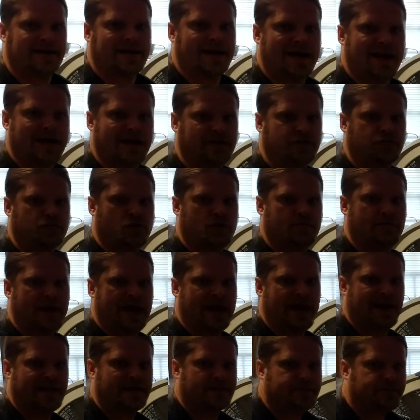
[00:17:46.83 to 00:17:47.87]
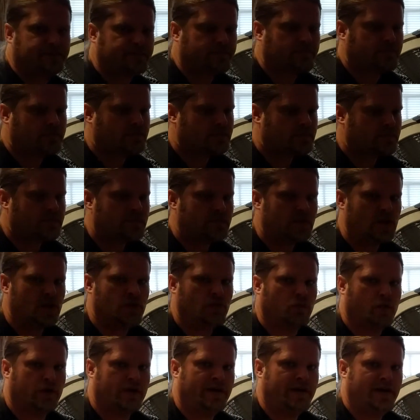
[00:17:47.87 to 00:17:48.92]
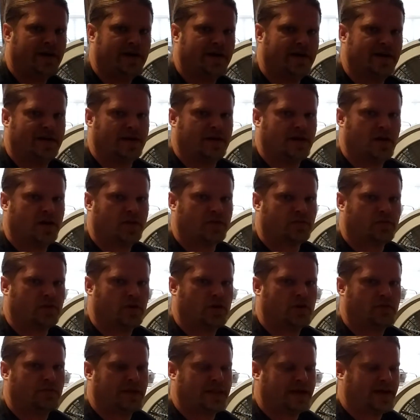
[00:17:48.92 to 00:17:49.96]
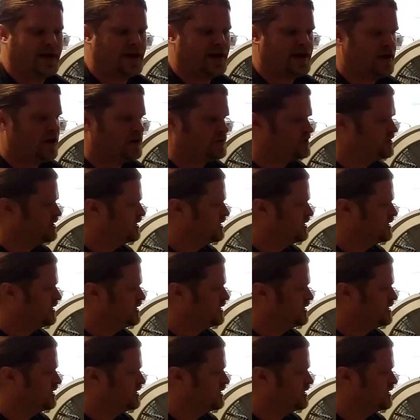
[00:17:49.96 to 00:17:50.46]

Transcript: guys, we're back. We're here in another room of the house,